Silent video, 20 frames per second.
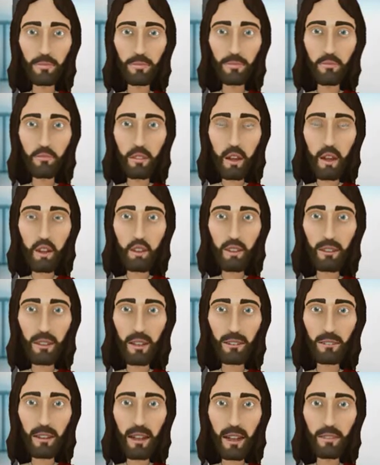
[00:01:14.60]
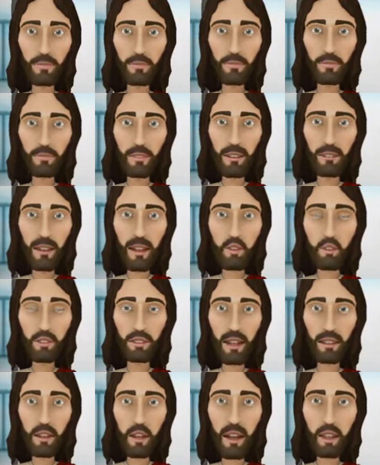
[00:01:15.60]
Fortunately, the
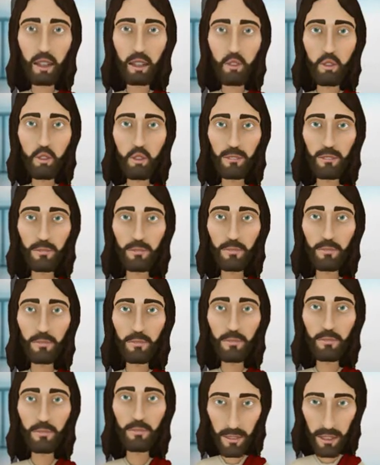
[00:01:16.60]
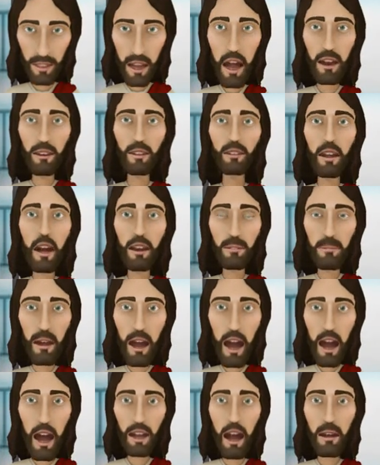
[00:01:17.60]
news is all good. Saturn and
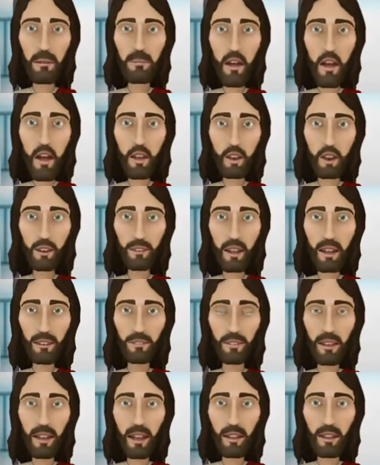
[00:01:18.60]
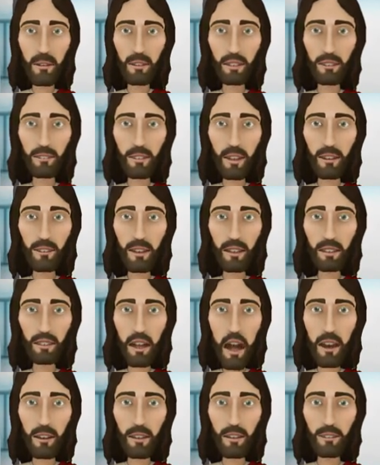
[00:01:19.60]
Mars are both trine to Liam's natal
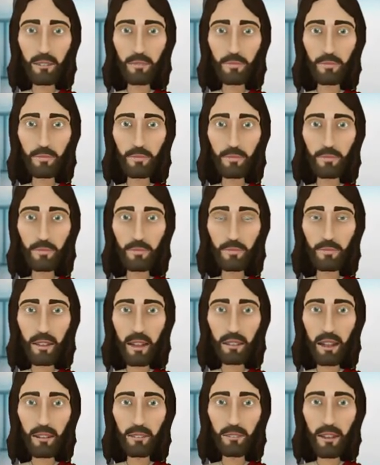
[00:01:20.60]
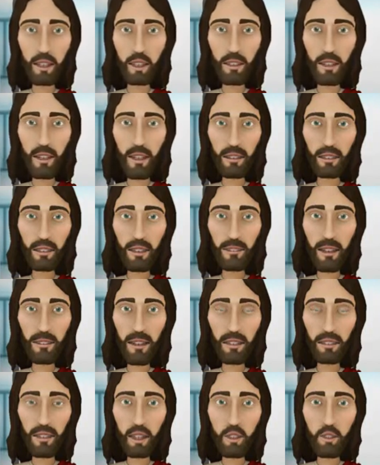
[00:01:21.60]
Saturn. This indicates that it
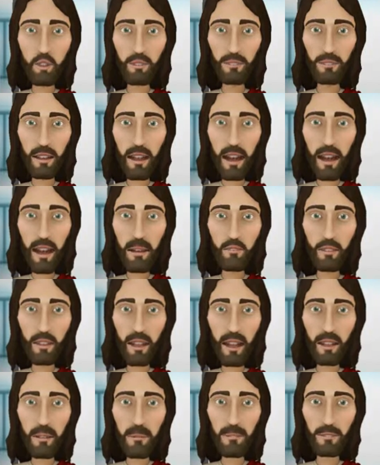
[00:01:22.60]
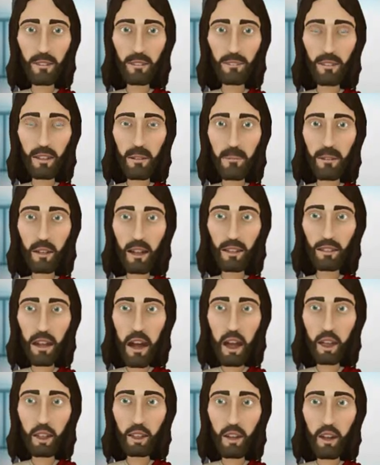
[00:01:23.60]
is a good time for Liam to temper his
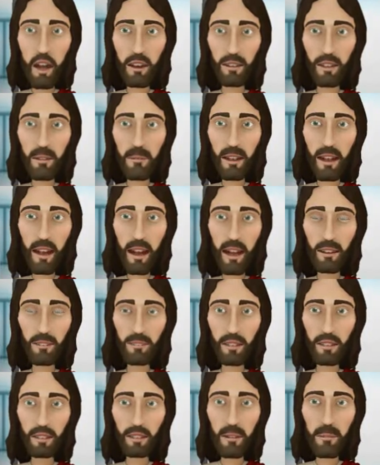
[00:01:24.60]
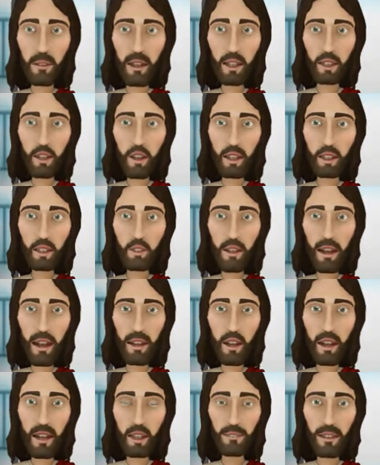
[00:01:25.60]
anger and apply it to something
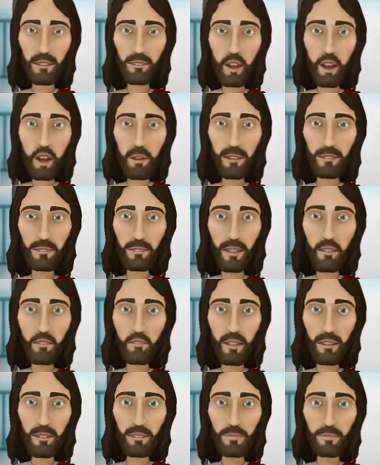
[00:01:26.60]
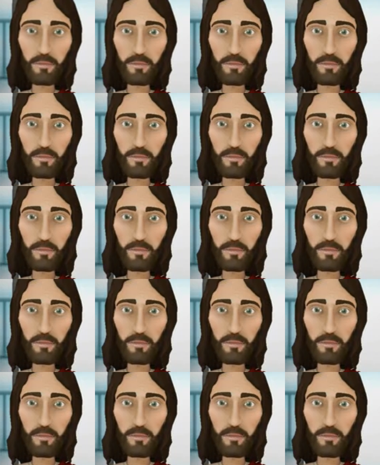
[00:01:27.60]
requiring determined effort.